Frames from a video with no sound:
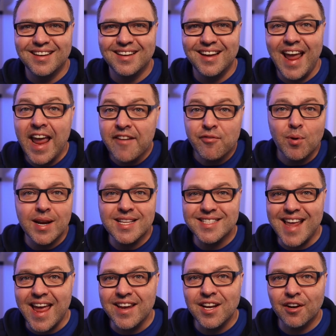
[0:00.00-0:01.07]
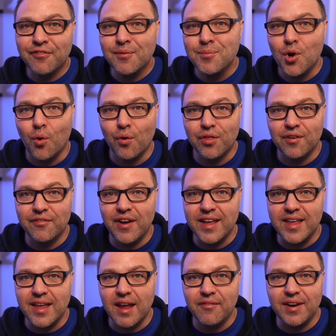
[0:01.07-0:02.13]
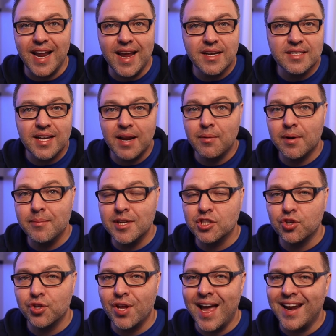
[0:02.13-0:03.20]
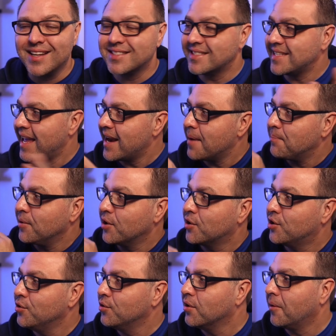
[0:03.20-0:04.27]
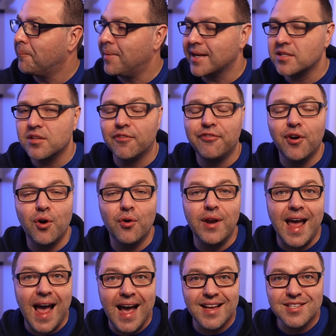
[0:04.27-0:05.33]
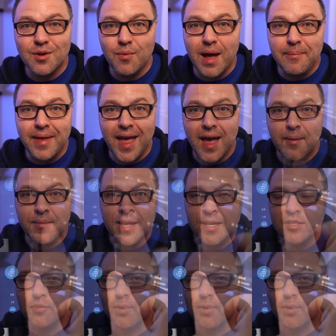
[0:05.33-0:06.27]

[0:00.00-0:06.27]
Hey everyone, it's Ken here from Northern Viking Everyday. Today we're going to be showing you how to set up your Google Pixel phone as a webcam. It's